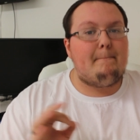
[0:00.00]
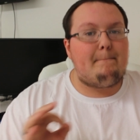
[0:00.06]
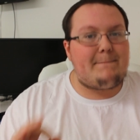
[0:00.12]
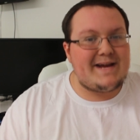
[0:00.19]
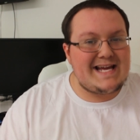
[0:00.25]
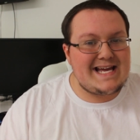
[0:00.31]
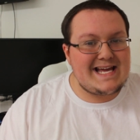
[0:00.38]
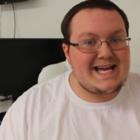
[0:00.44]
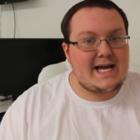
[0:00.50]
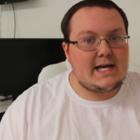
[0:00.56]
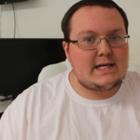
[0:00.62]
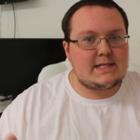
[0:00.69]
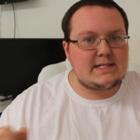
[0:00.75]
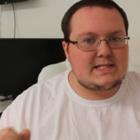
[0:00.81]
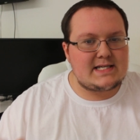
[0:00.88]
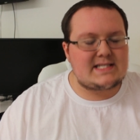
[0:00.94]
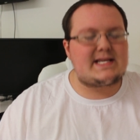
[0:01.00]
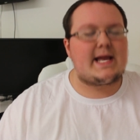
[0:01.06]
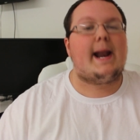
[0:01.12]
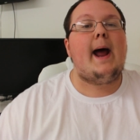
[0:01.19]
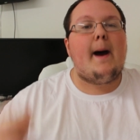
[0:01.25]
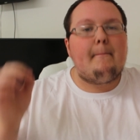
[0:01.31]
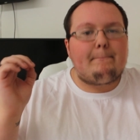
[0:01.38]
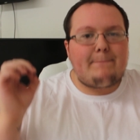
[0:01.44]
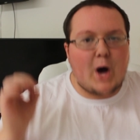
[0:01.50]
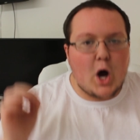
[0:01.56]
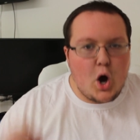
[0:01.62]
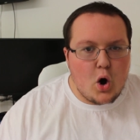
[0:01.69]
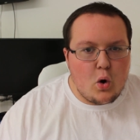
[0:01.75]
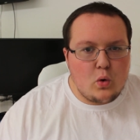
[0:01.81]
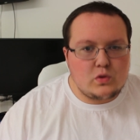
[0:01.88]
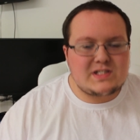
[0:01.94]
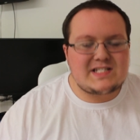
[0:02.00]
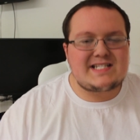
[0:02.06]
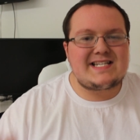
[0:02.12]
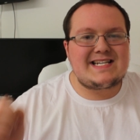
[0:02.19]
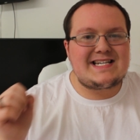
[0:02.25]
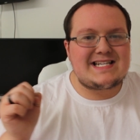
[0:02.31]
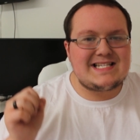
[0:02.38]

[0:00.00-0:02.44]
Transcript: Be consistent post